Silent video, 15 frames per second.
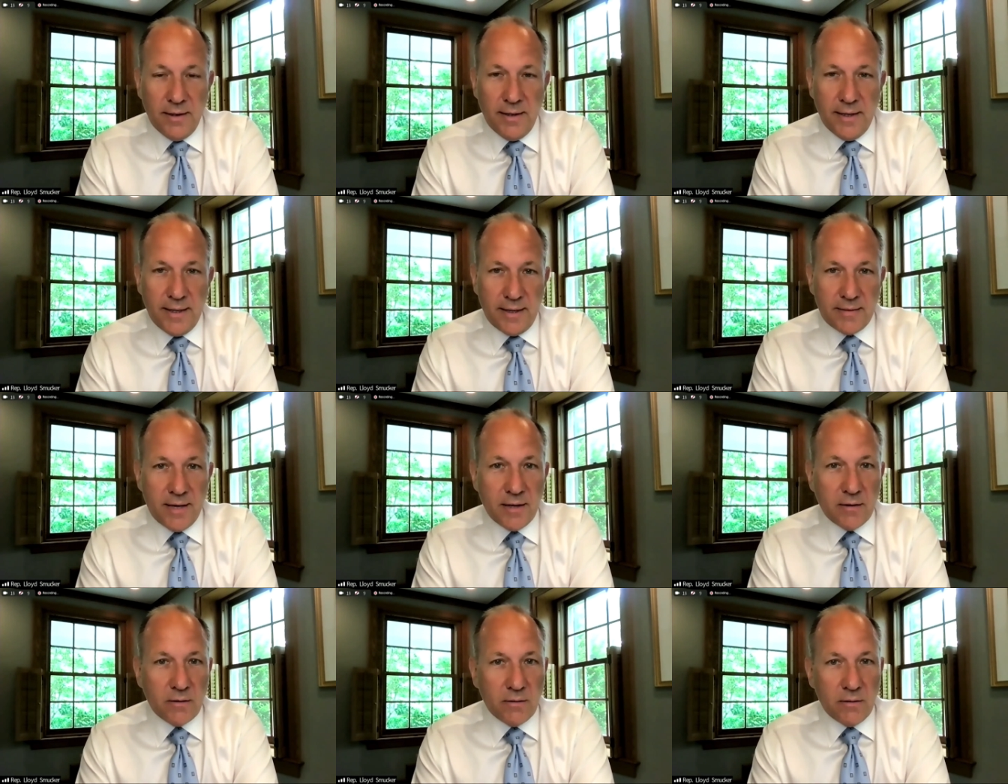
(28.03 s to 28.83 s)
And I
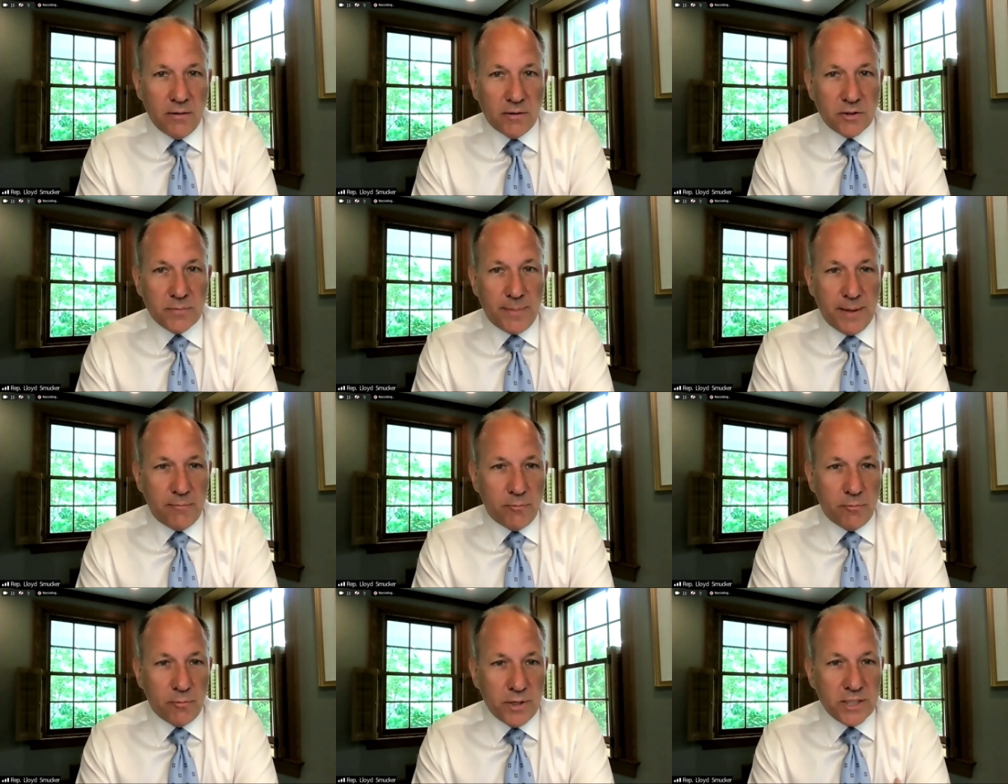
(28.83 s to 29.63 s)
think it's
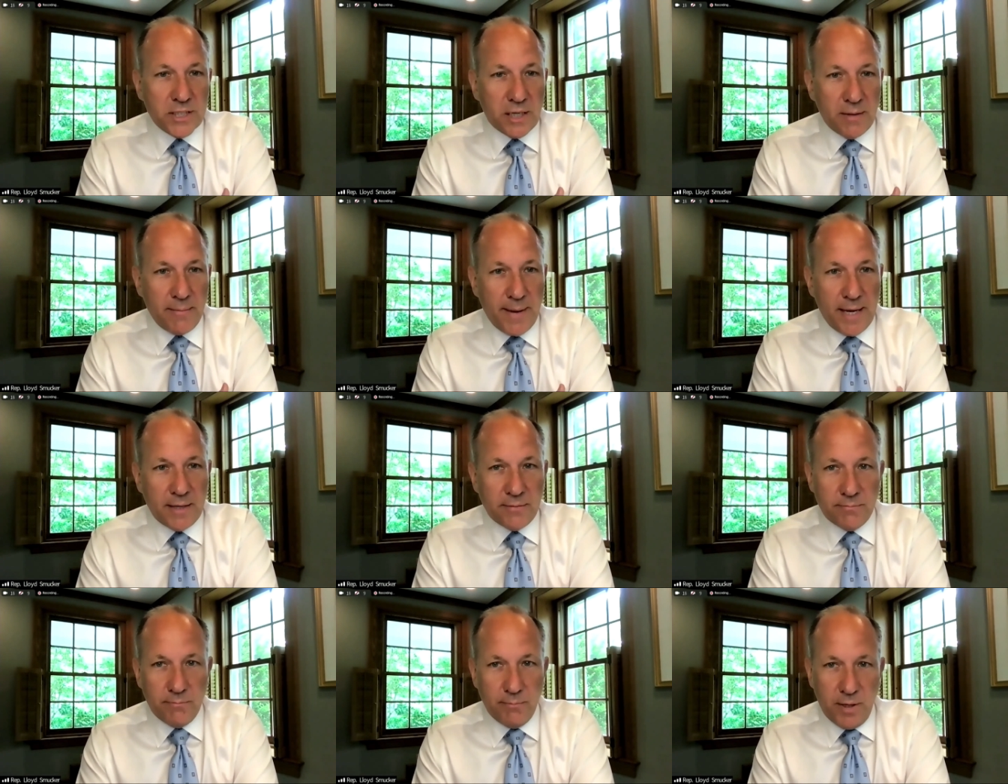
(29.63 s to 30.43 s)
been recently
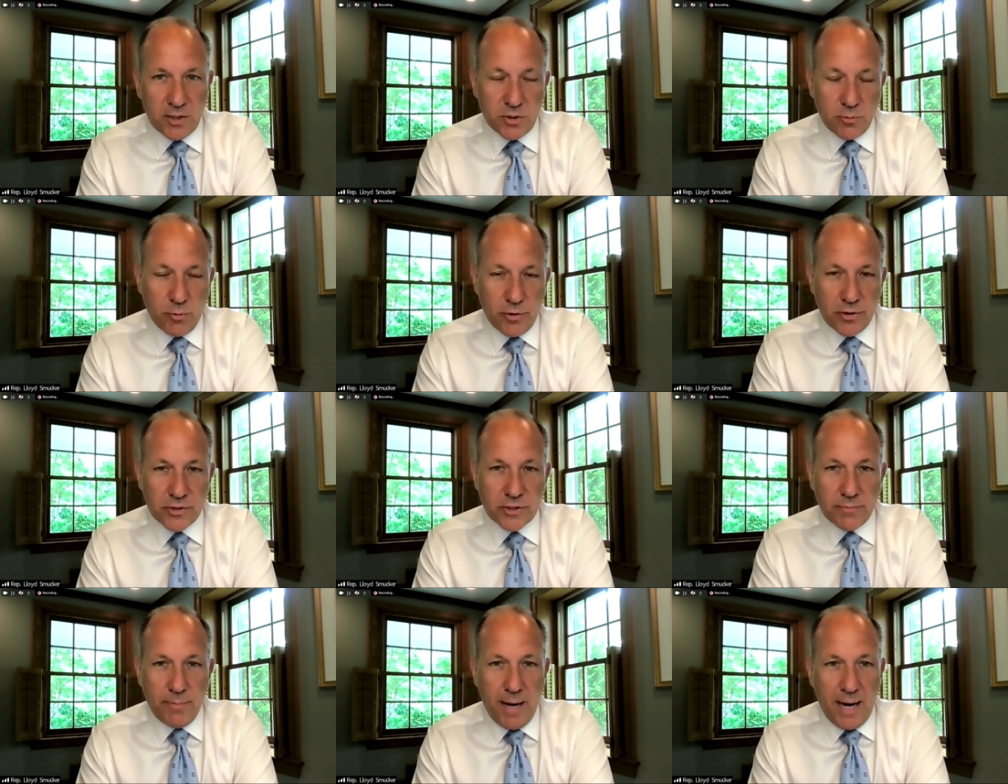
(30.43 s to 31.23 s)
made much
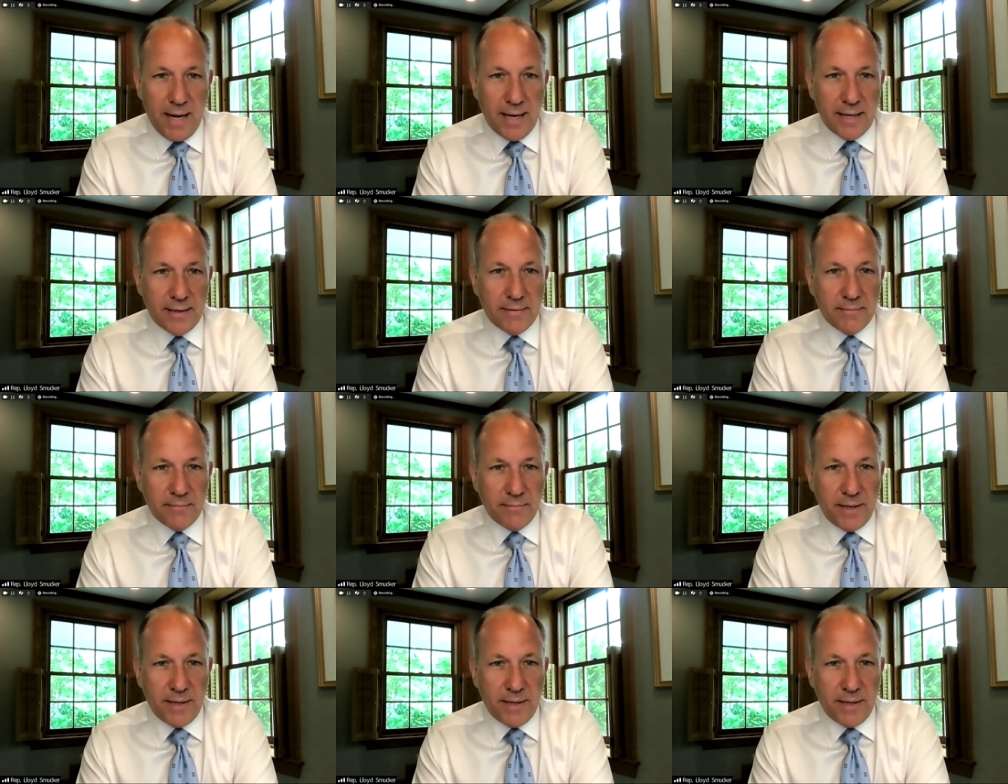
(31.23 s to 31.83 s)
worse by